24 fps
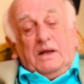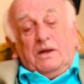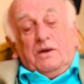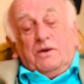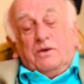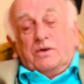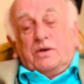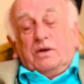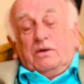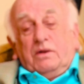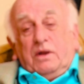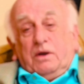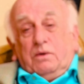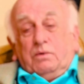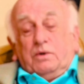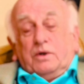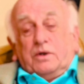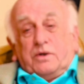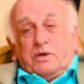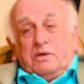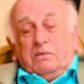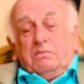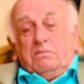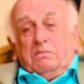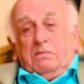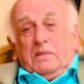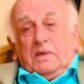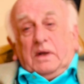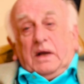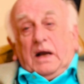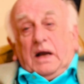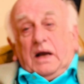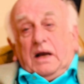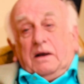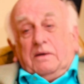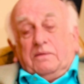So there was some,
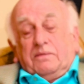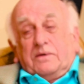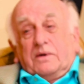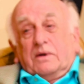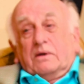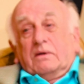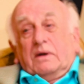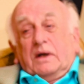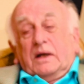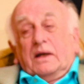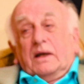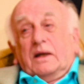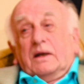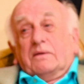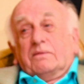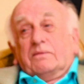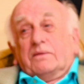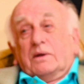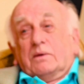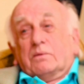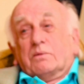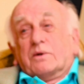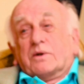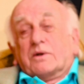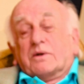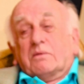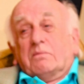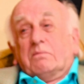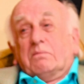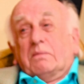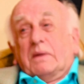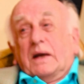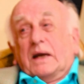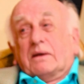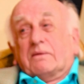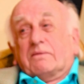after I left, there was some
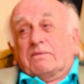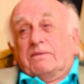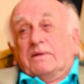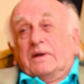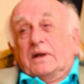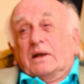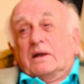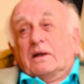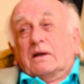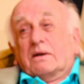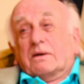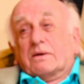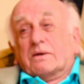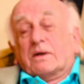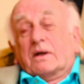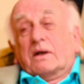bad feeling because